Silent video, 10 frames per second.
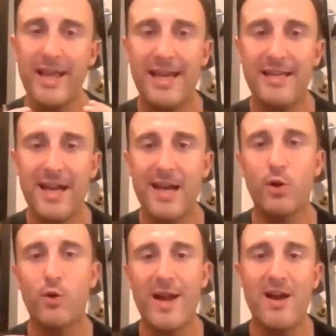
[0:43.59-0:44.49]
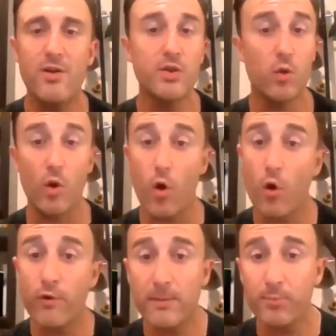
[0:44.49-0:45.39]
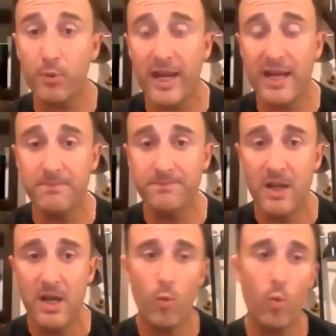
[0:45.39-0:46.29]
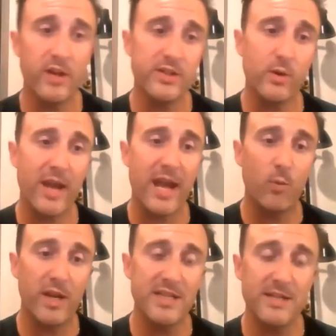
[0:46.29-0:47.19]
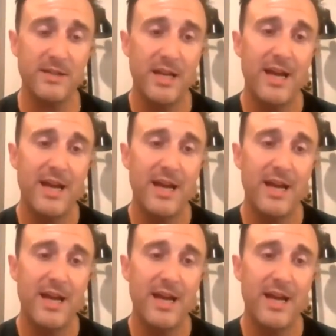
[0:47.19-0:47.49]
in and around or over the plane, what is okay and what isn't.